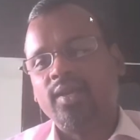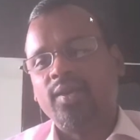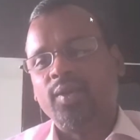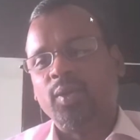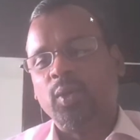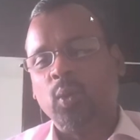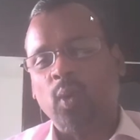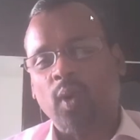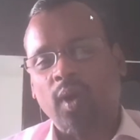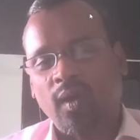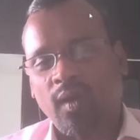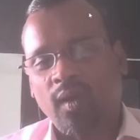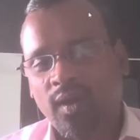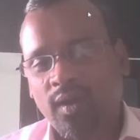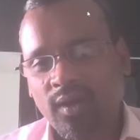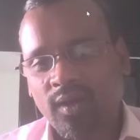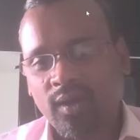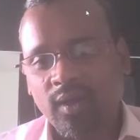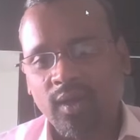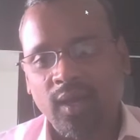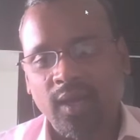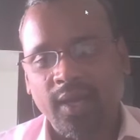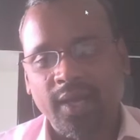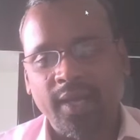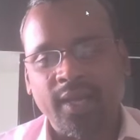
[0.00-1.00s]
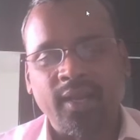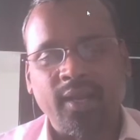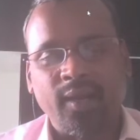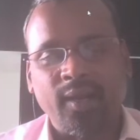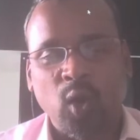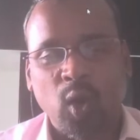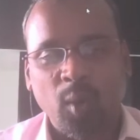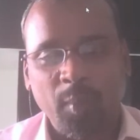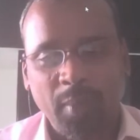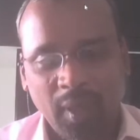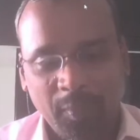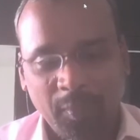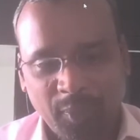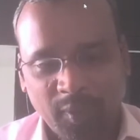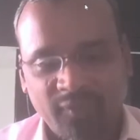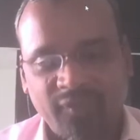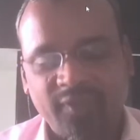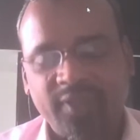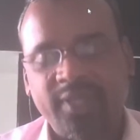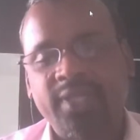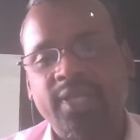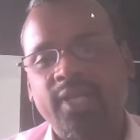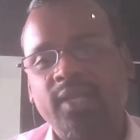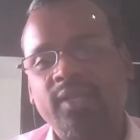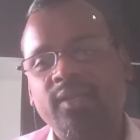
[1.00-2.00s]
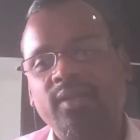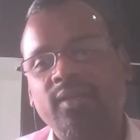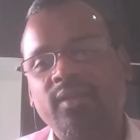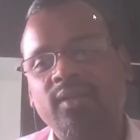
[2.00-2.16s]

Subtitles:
You are all in a noble profession